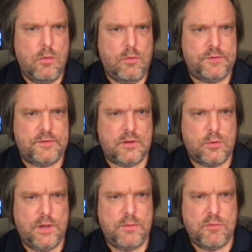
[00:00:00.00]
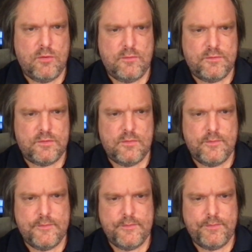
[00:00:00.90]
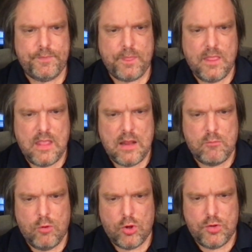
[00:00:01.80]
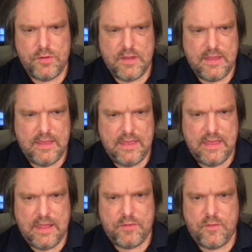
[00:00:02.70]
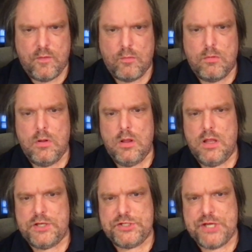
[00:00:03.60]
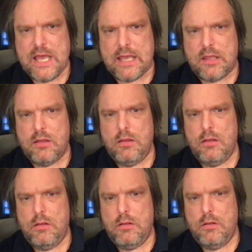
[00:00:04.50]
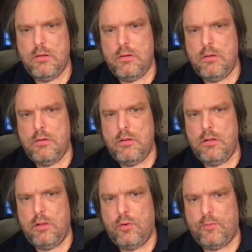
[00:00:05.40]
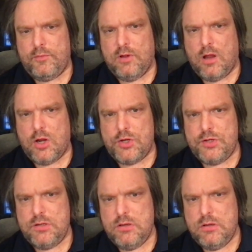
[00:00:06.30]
Once the queen moves, then rook to e2. Check. Looms large.